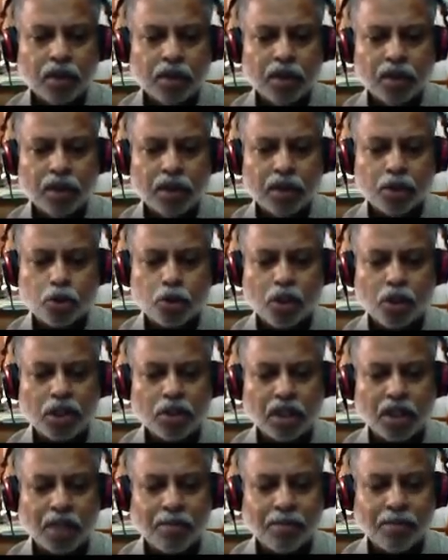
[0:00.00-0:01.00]
is going to
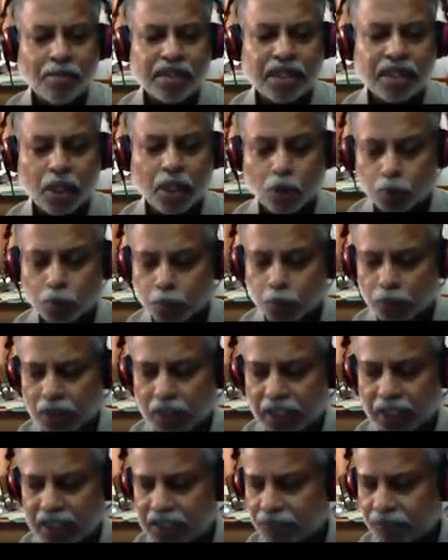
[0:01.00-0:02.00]
come as an output,
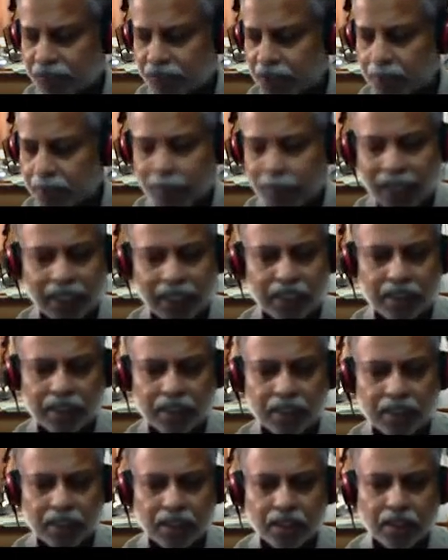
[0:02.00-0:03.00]
as a feedback.
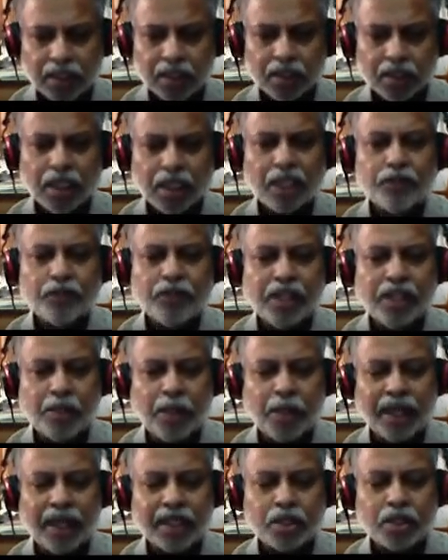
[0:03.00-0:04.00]
That
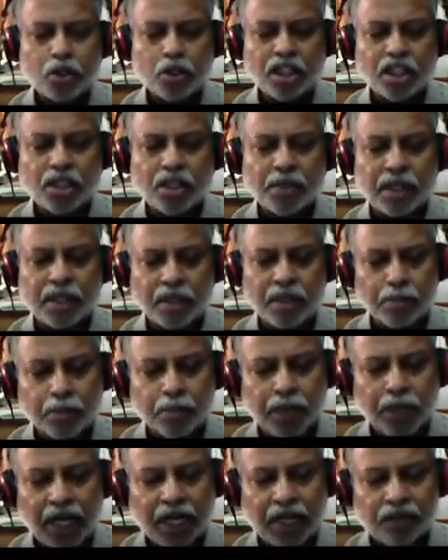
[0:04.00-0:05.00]
feedback is going to be
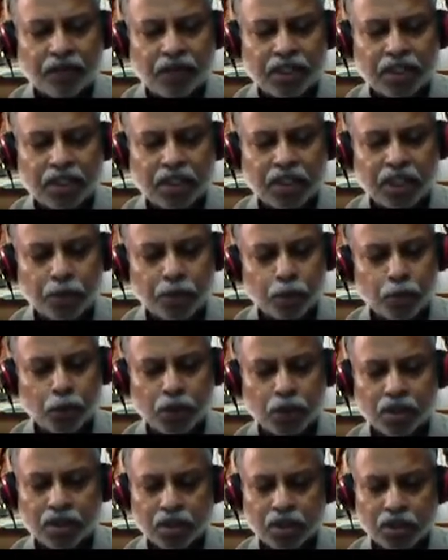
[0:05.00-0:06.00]
compared with the input,
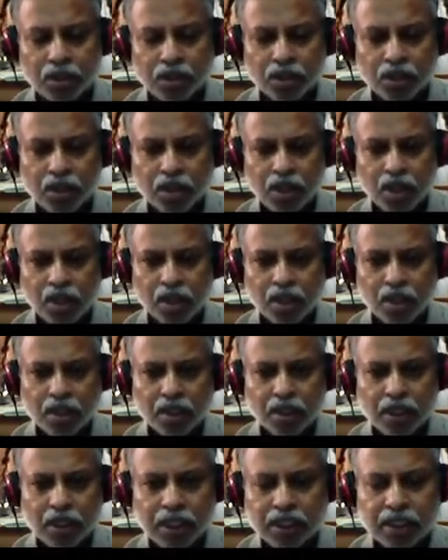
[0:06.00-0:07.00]

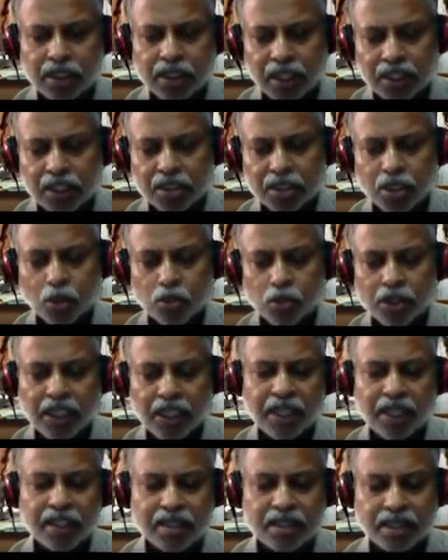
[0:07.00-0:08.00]
and that is how the
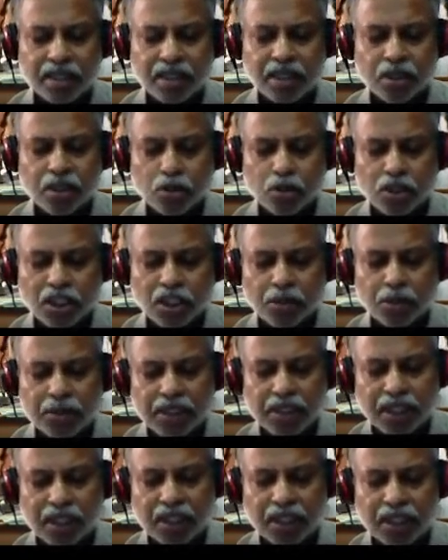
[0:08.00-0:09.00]
error signal is going to be
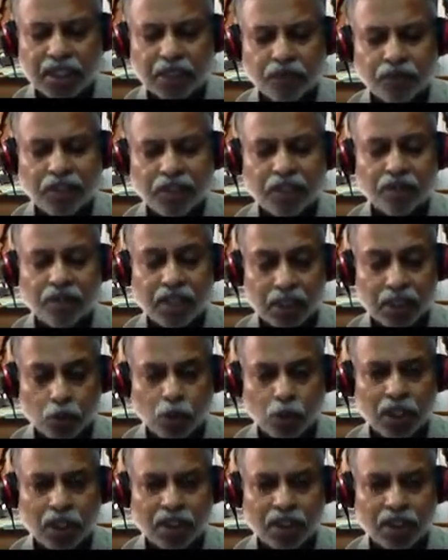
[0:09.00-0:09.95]
generated wherever required.